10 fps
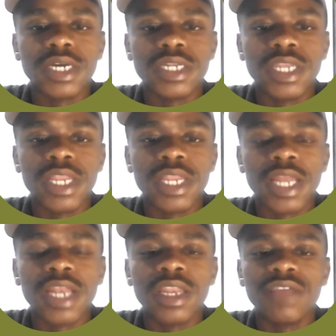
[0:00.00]
the
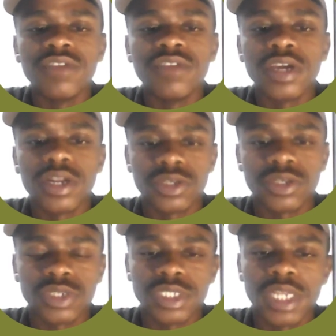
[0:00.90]
non-living
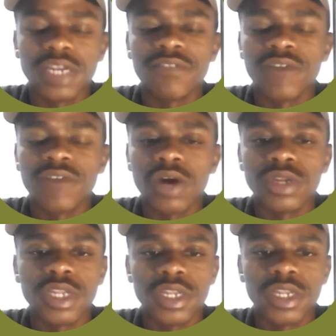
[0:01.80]
resources that are found
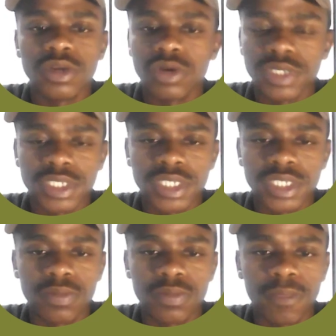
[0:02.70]
in an
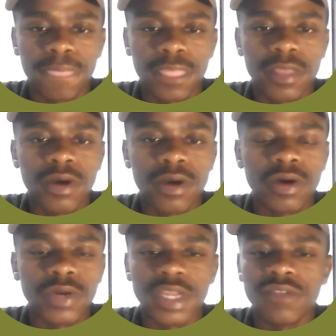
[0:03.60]
ecosystem
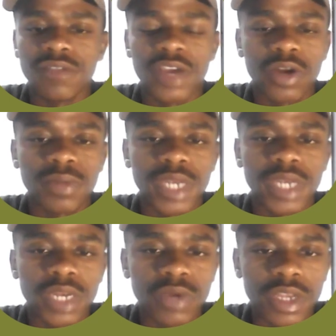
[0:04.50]
or the environment
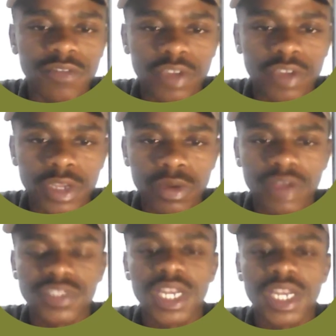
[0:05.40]
that we live in. We
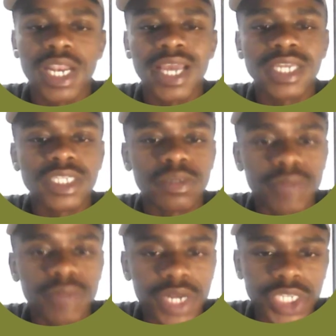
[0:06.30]
have sunlight,
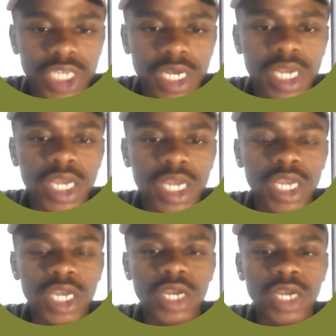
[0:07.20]
temperature,
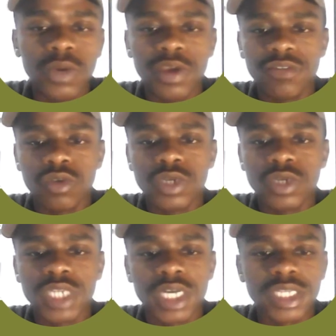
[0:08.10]
we have
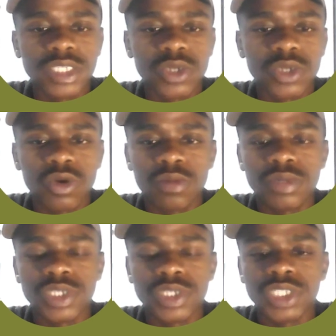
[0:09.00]
water, soil
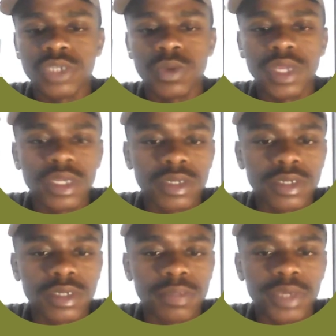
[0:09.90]
composition,
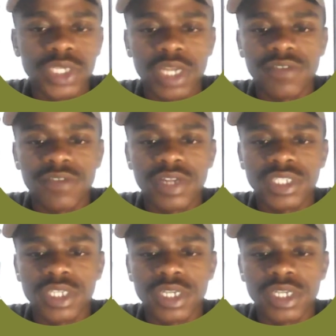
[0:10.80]
wind, pH level,
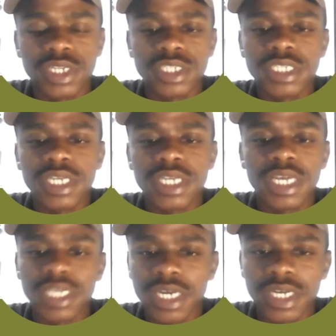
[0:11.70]
salinity,
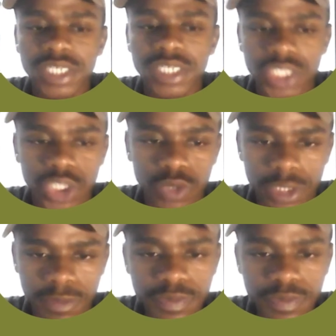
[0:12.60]
and altitude.